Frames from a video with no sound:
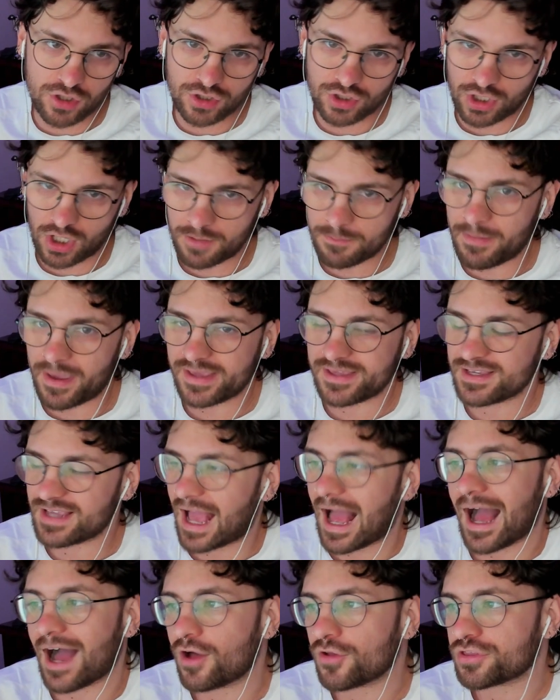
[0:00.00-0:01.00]
You know, making a
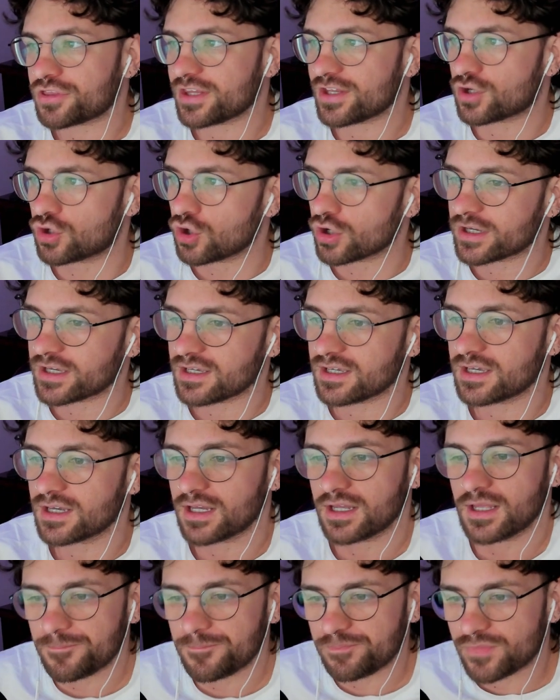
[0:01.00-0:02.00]
healthy cookie
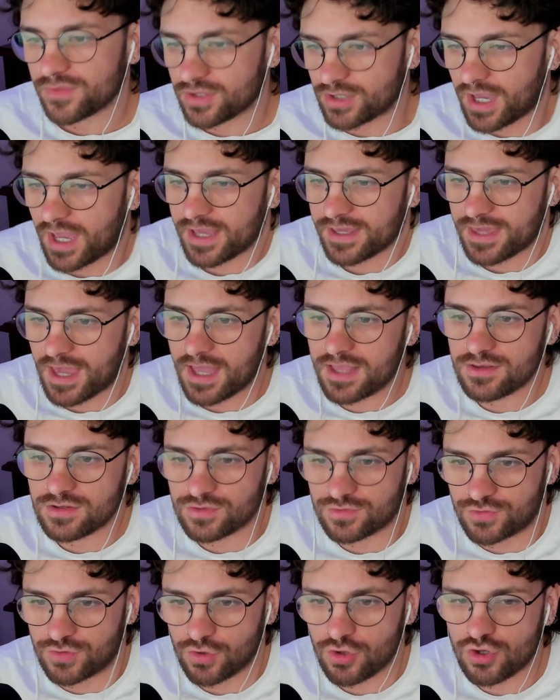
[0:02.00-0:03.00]
can,
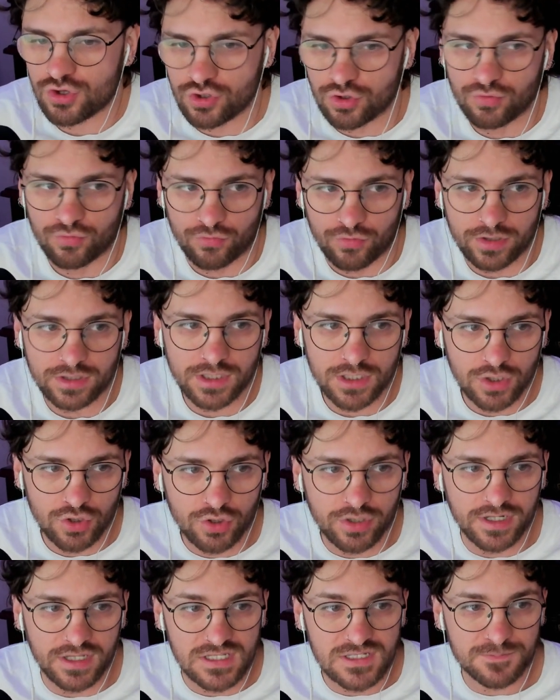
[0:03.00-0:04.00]
can do you really
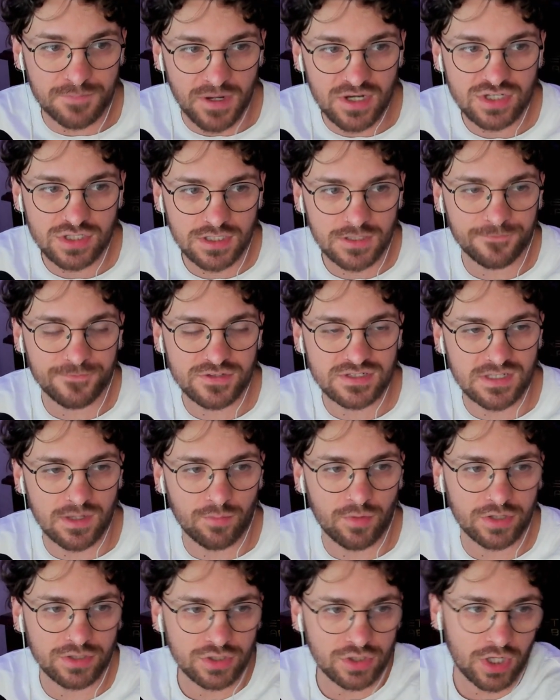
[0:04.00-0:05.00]
good, especially for
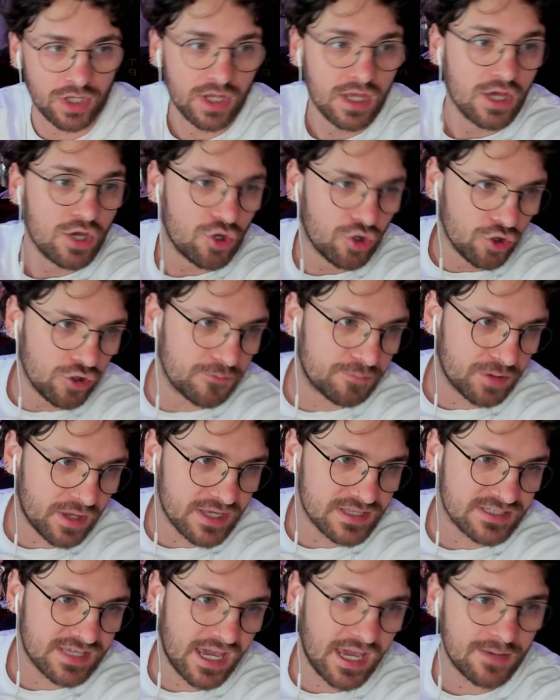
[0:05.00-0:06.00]
someone you know who
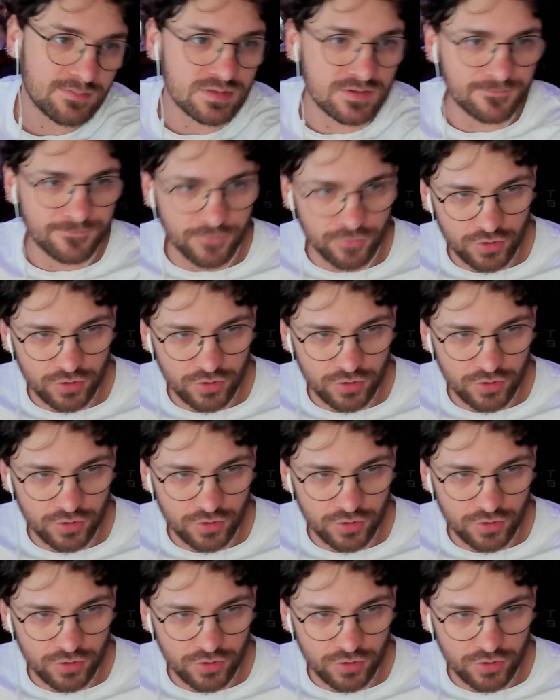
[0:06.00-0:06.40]
plays games and for